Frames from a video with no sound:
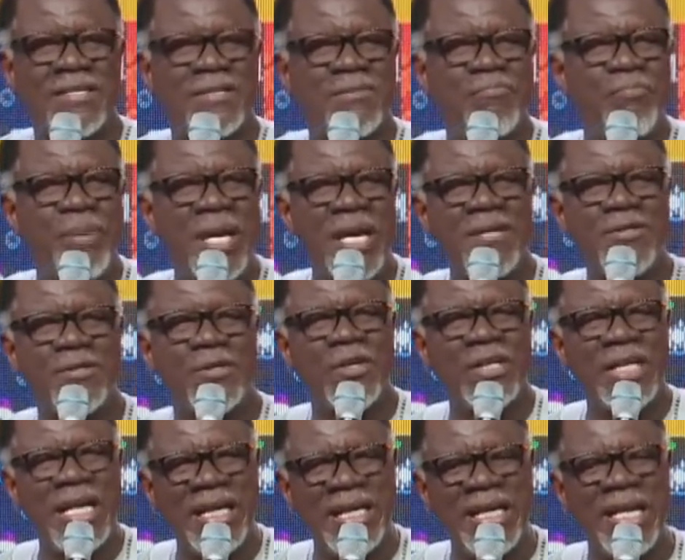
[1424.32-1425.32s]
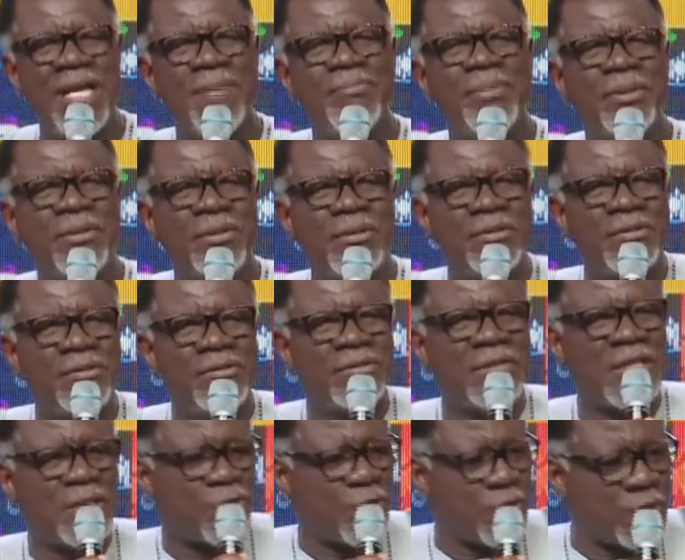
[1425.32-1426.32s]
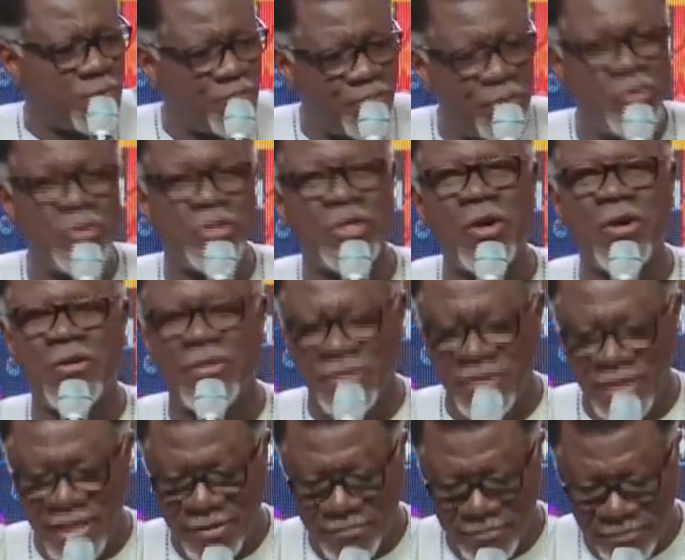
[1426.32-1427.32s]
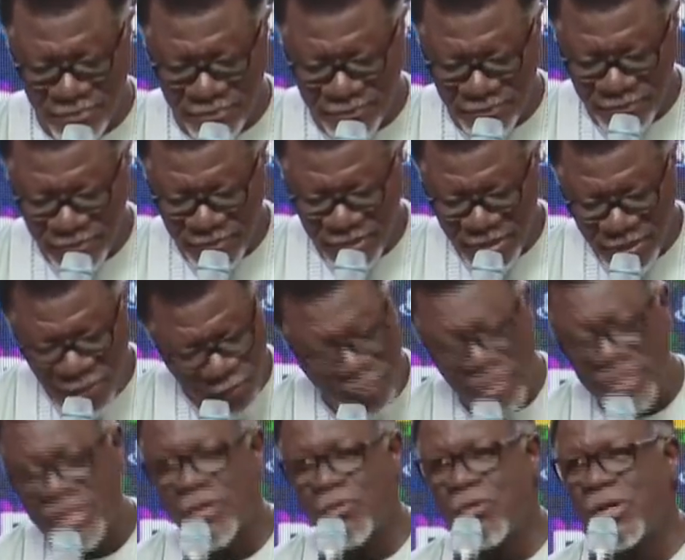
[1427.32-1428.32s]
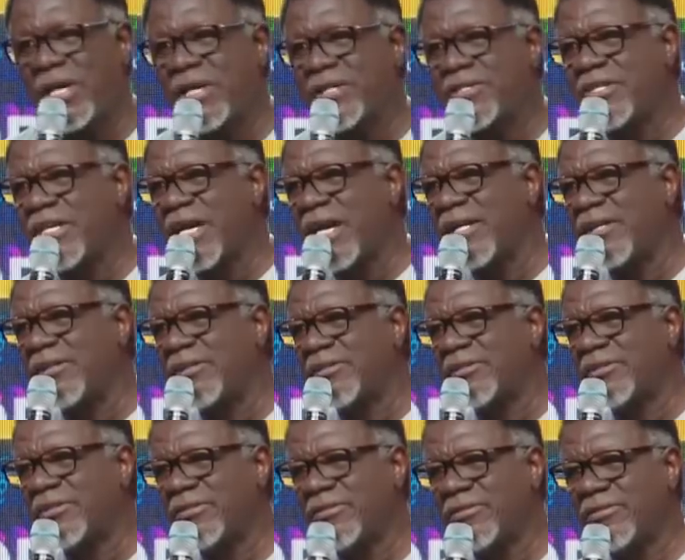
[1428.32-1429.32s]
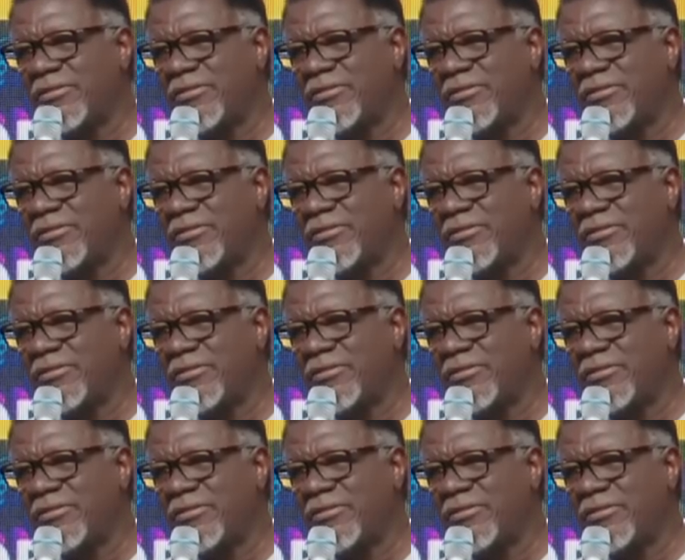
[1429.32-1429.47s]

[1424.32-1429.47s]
is based on a label that was put on them when they were a child.